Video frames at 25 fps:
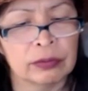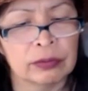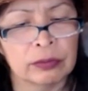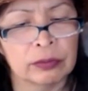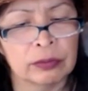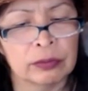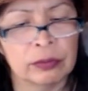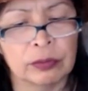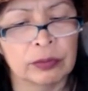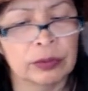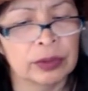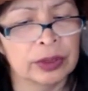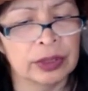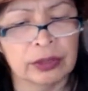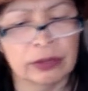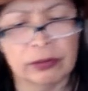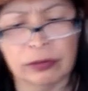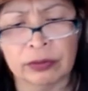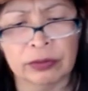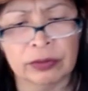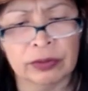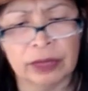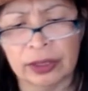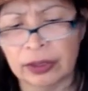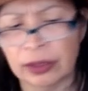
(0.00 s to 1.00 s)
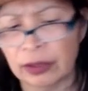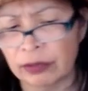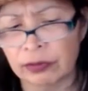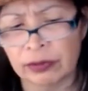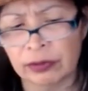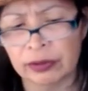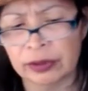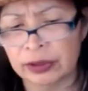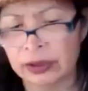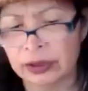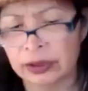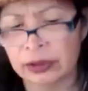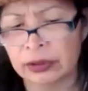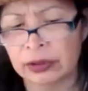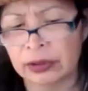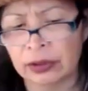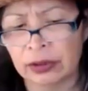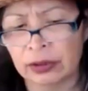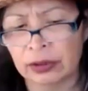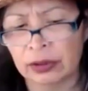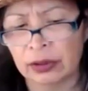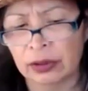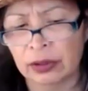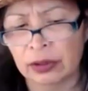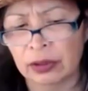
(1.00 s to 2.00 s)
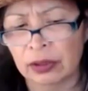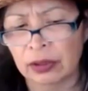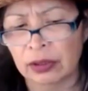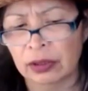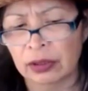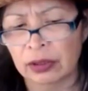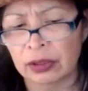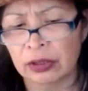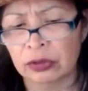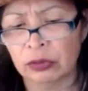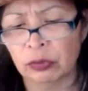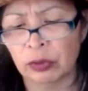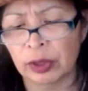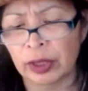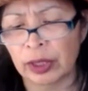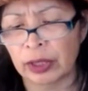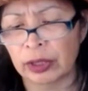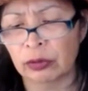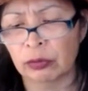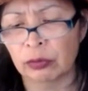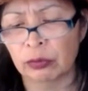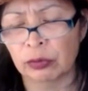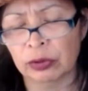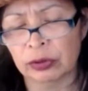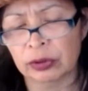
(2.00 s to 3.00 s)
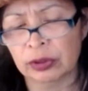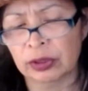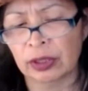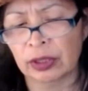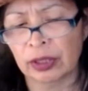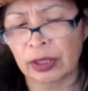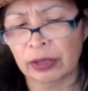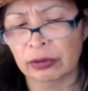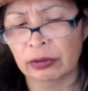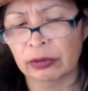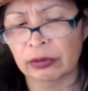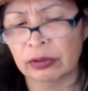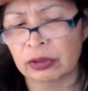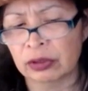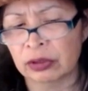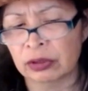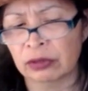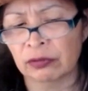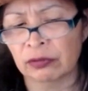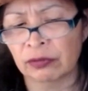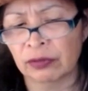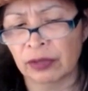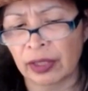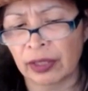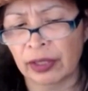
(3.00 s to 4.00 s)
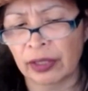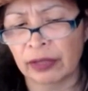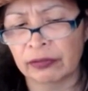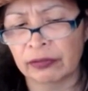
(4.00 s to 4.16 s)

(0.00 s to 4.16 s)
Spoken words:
That never existed, because we had to work together to survive